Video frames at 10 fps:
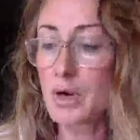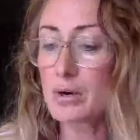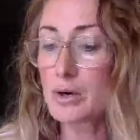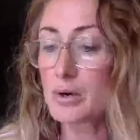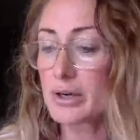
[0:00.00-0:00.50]

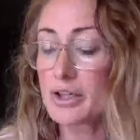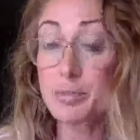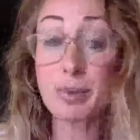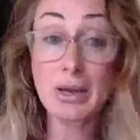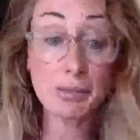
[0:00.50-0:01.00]
wild
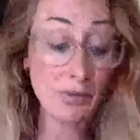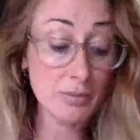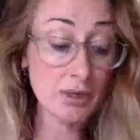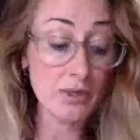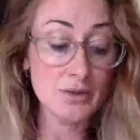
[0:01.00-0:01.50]
orange,
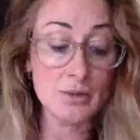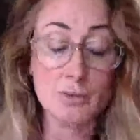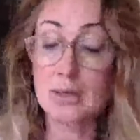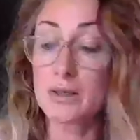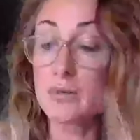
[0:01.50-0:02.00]
peppermint as
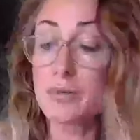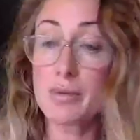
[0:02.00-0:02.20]
well.